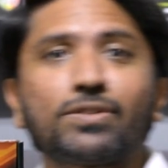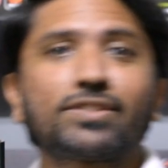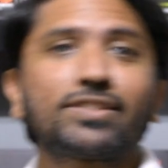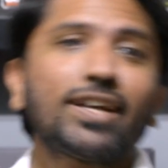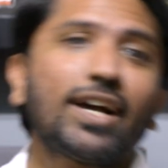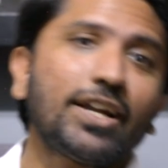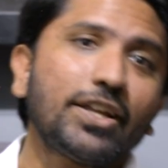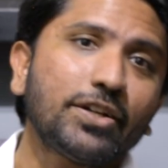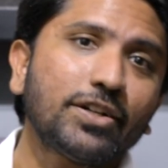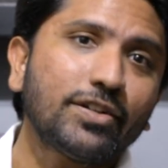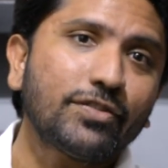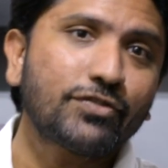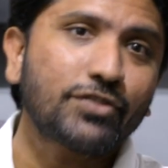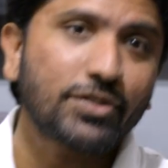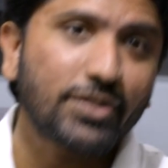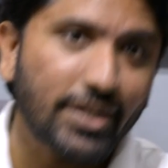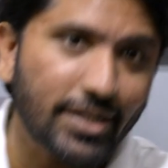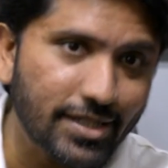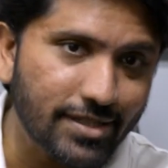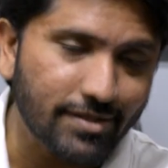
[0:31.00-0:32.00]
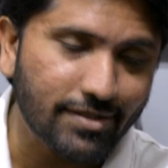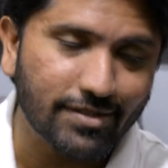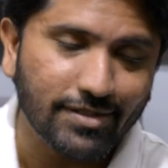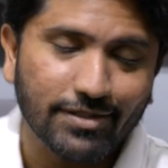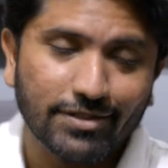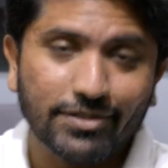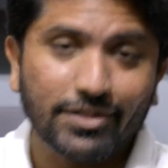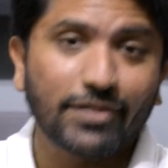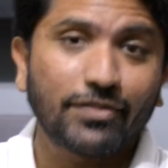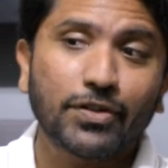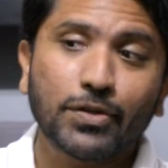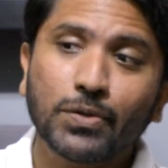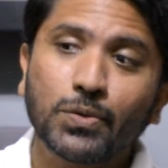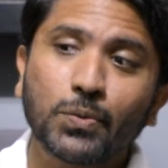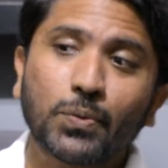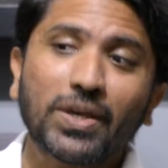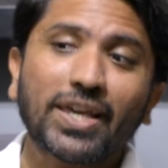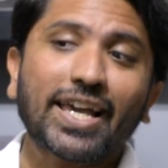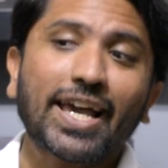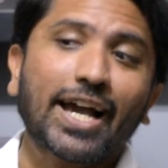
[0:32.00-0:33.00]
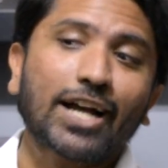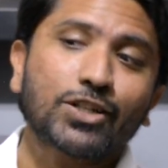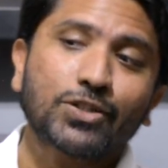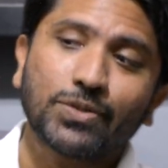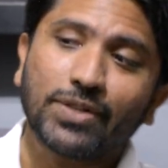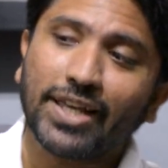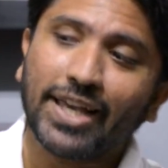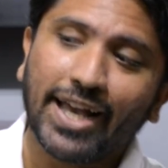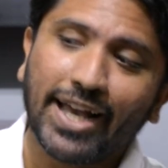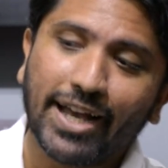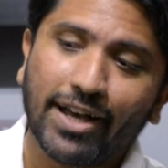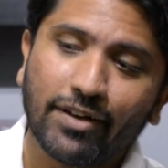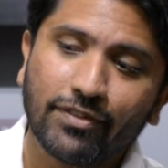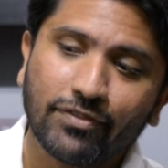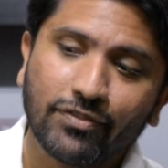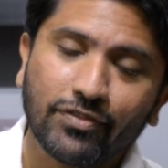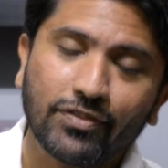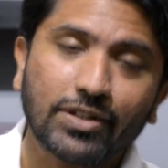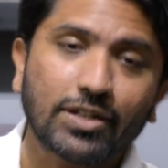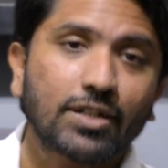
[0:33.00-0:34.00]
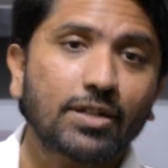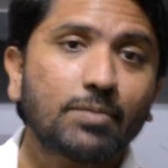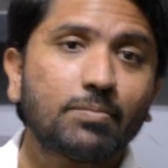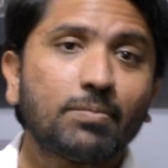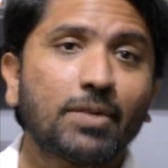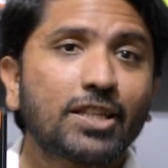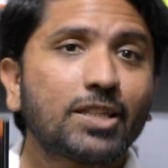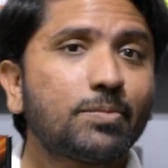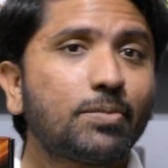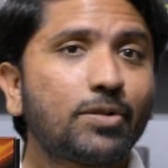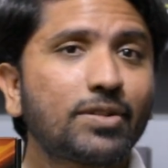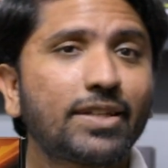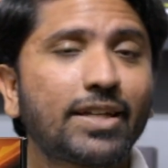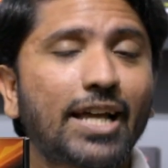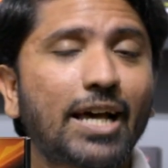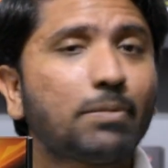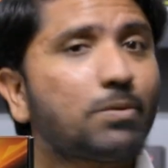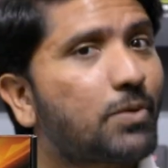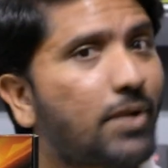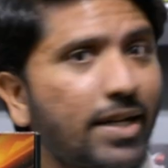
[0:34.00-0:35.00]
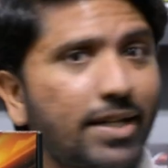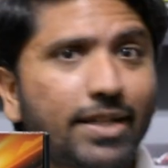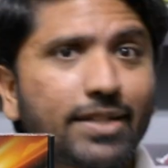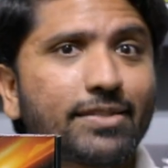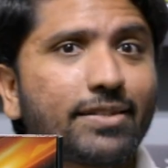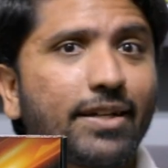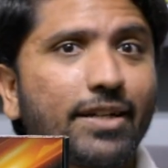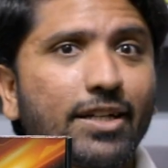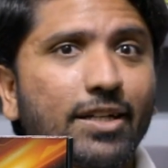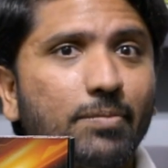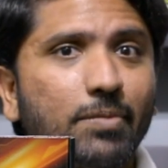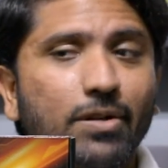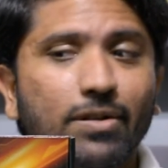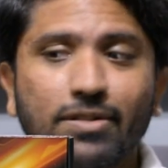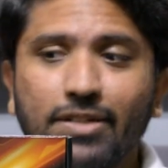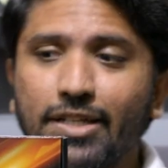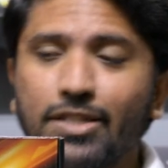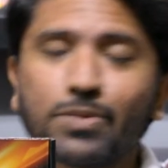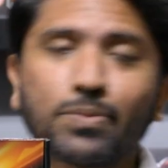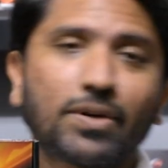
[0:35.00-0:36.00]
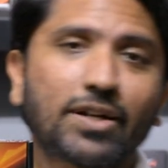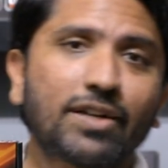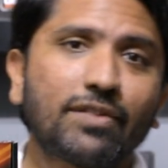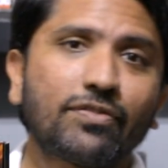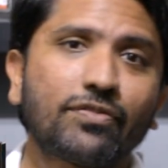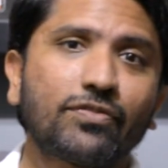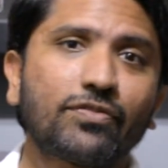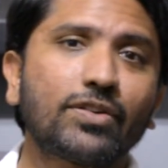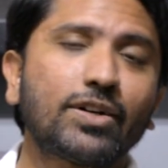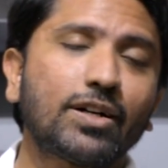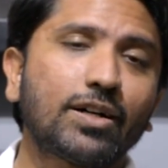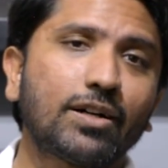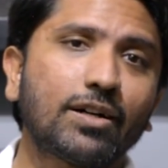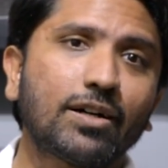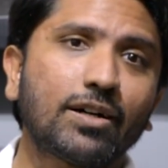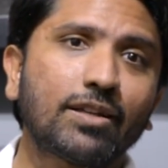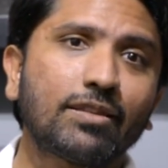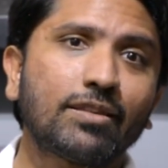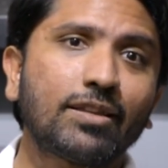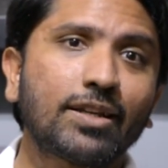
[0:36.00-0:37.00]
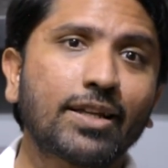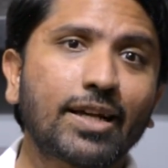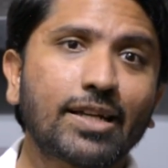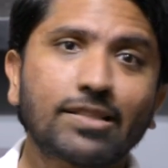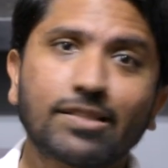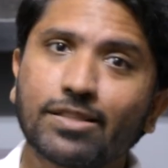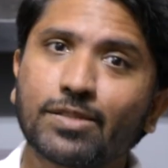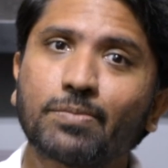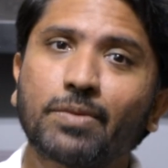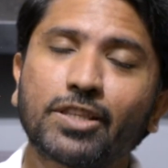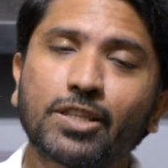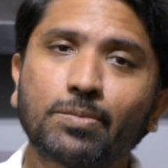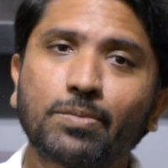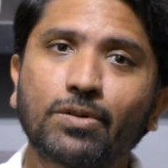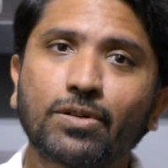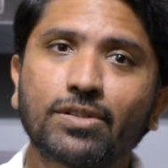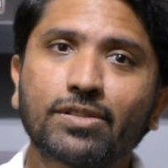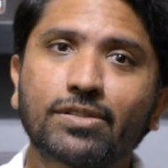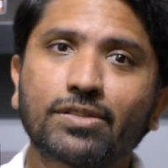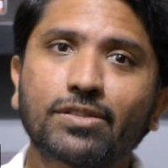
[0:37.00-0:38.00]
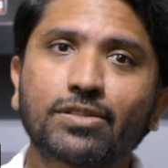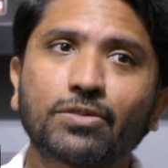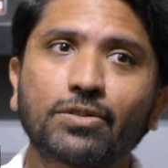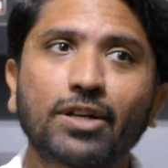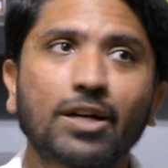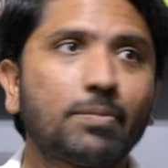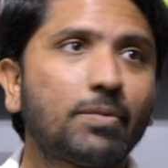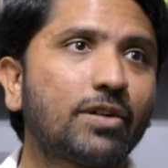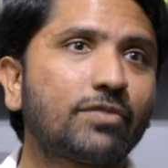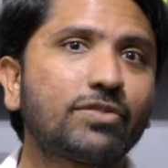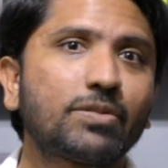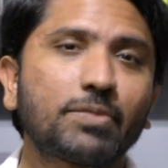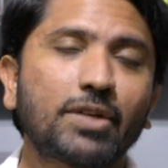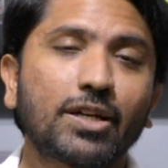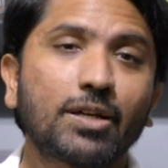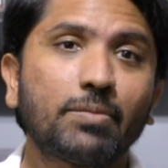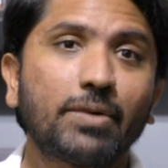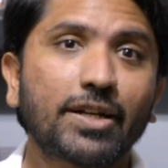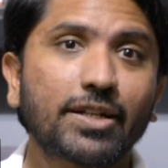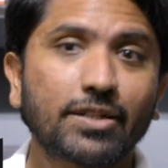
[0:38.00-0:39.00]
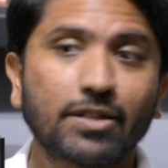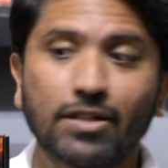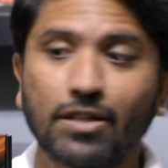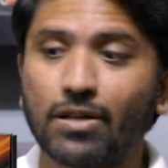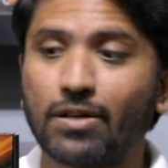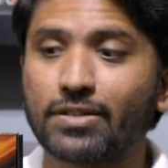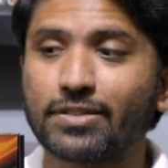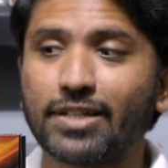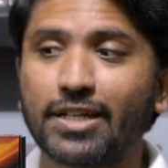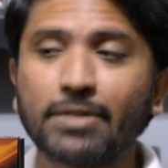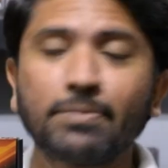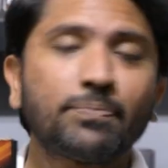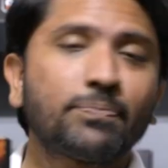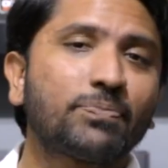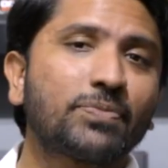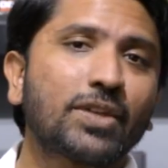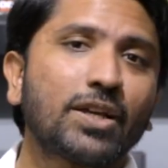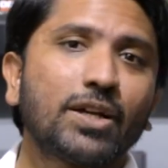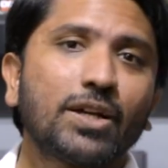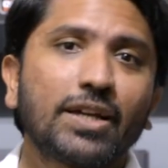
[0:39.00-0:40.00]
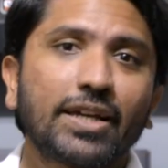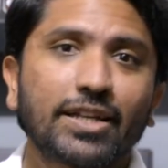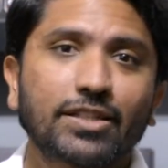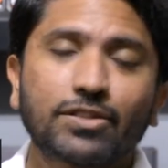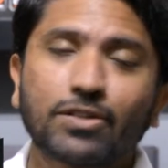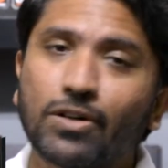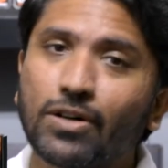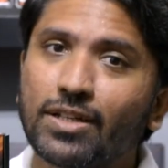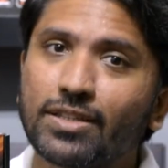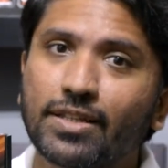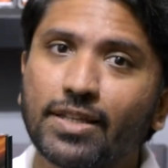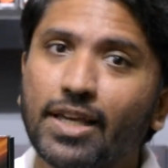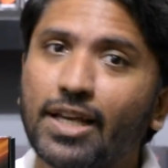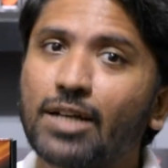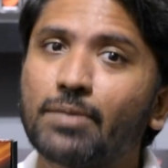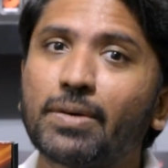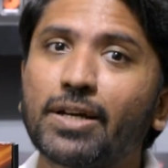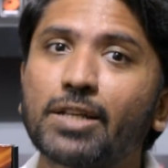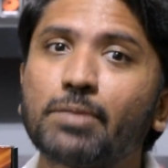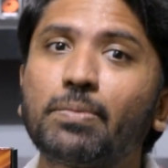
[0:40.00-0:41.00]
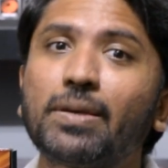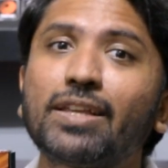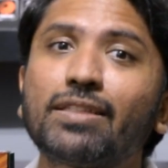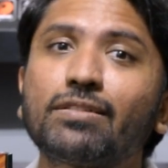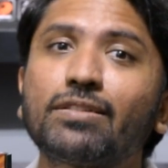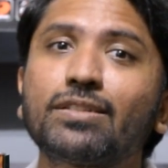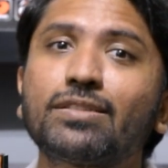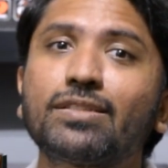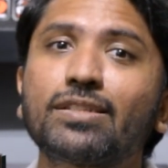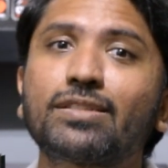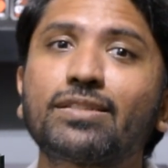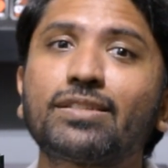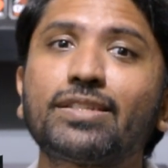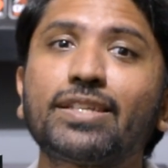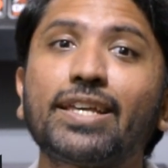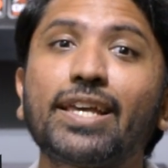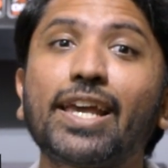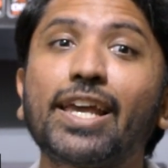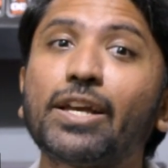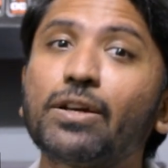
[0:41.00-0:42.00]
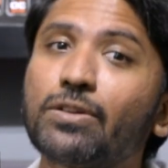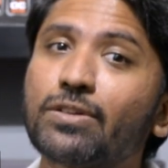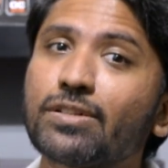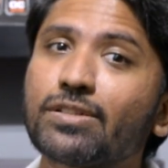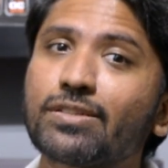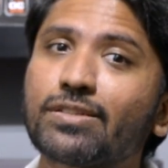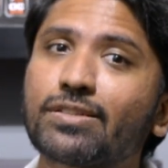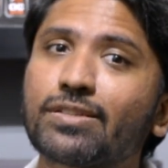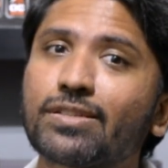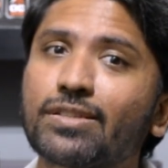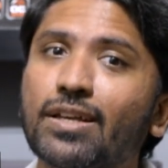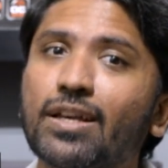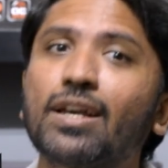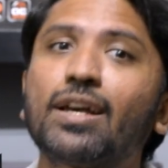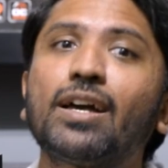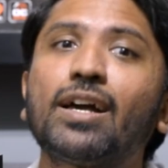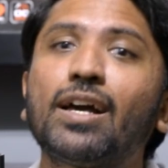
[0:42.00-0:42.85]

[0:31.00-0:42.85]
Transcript: Starting off today's review, we actually have a motherboard that I'm quite excited about. It's one of the nicest motherboards to come out from Gigabyte in a long time. It's called the Gigabyte B360 Aorus.